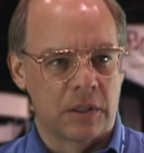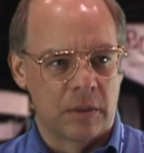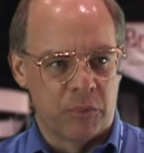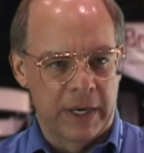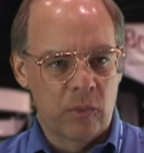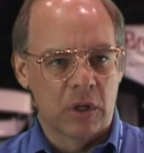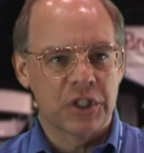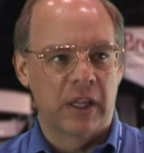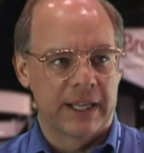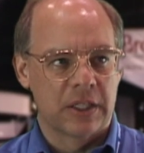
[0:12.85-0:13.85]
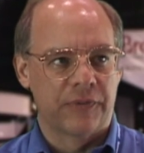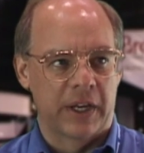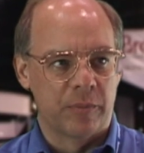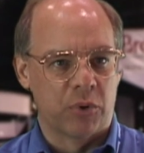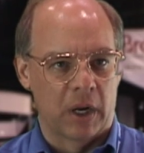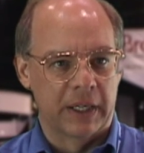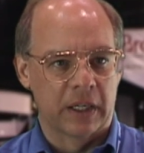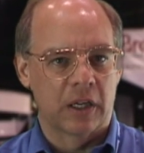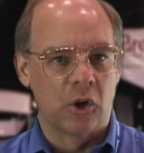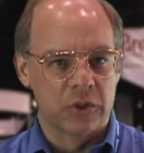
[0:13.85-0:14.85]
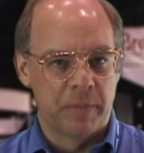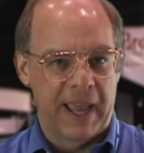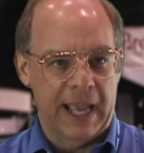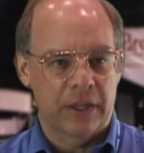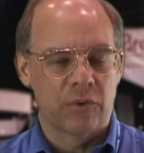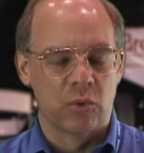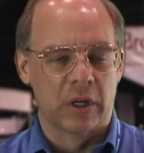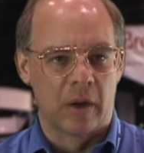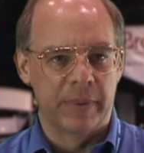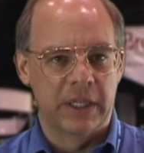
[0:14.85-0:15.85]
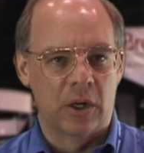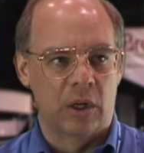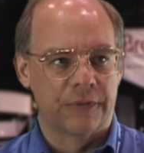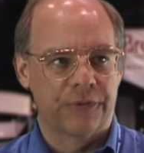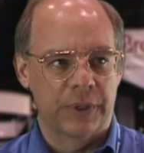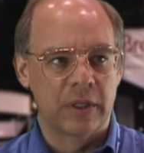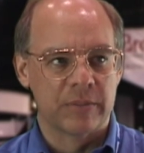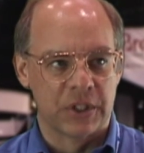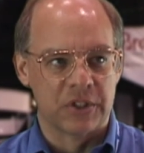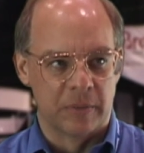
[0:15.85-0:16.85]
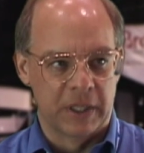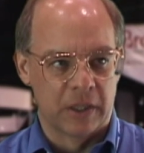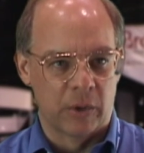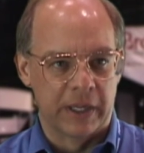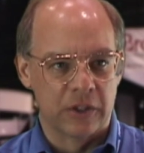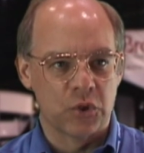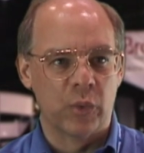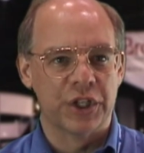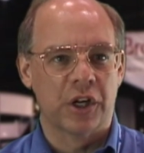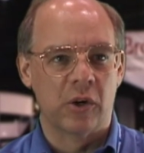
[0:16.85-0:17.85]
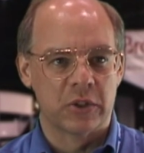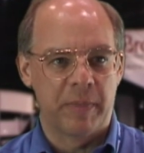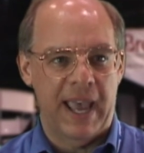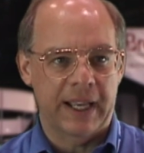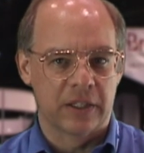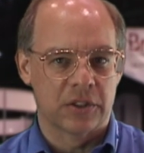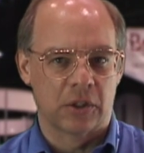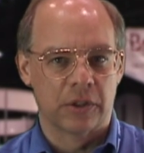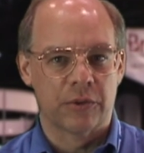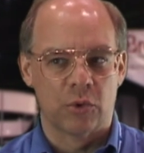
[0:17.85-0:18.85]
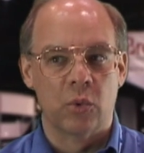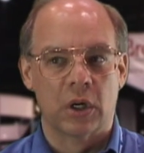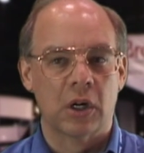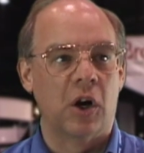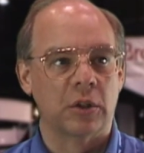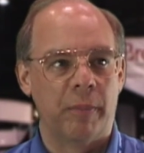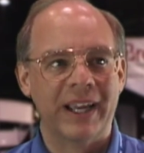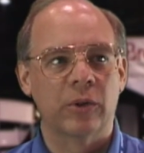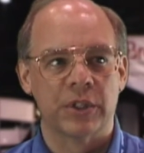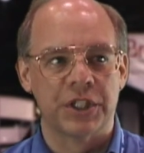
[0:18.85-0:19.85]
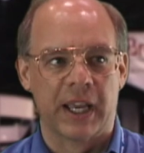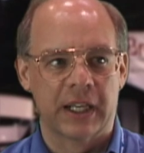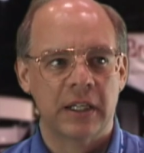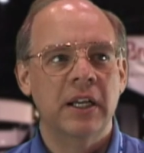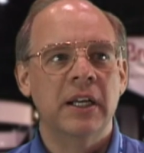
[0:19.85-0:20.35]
The Brainworks classified product goes back through a company called Freedom System Integrators, which goes back in turn through one called Microtech